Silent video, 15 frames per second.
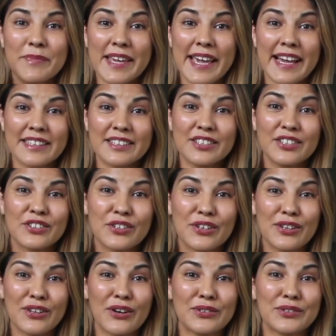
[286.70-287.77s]
get
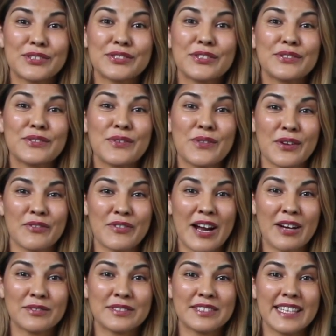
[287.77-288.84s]
close to the
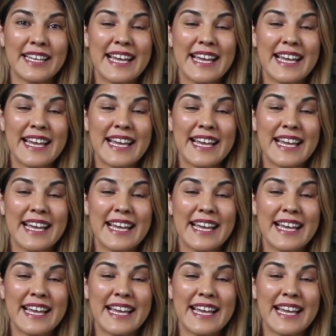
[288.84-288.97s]
ground.